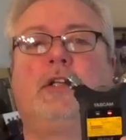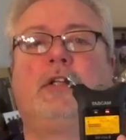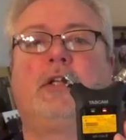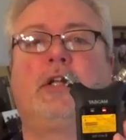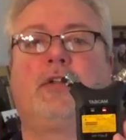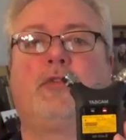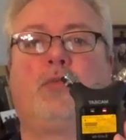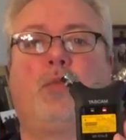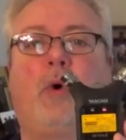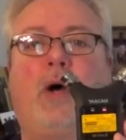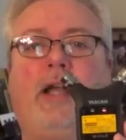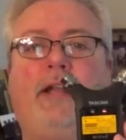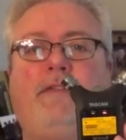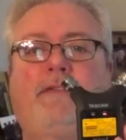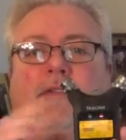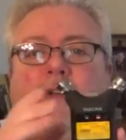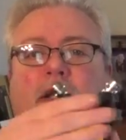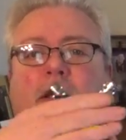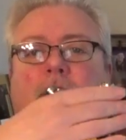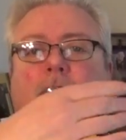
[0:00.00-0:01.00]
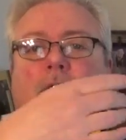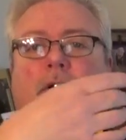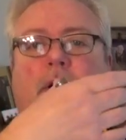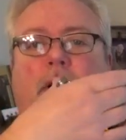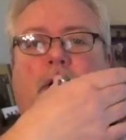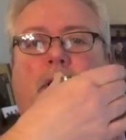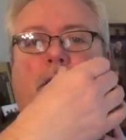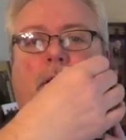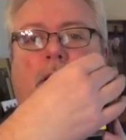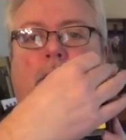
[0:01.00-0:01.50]
does wide field
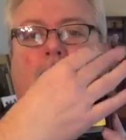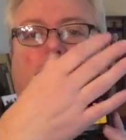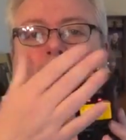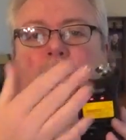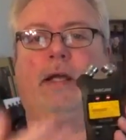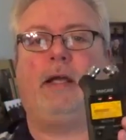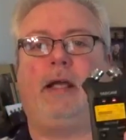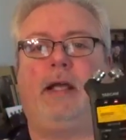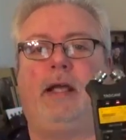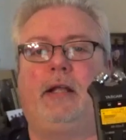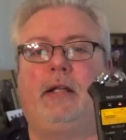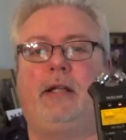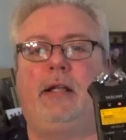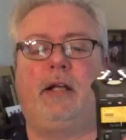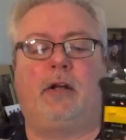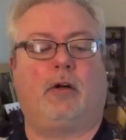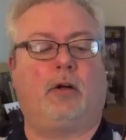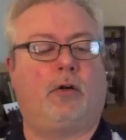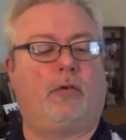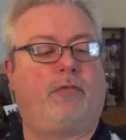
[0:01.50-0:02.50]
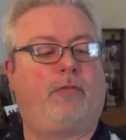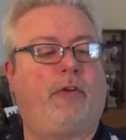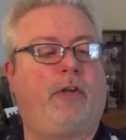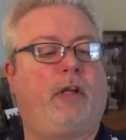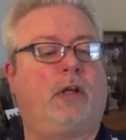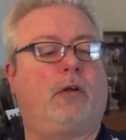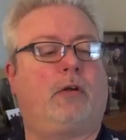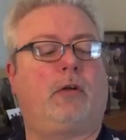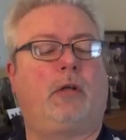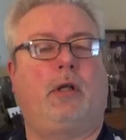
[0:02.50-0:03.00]
and narrow
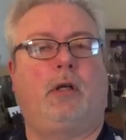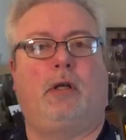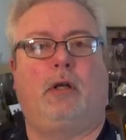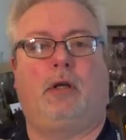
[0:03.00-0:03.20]
field.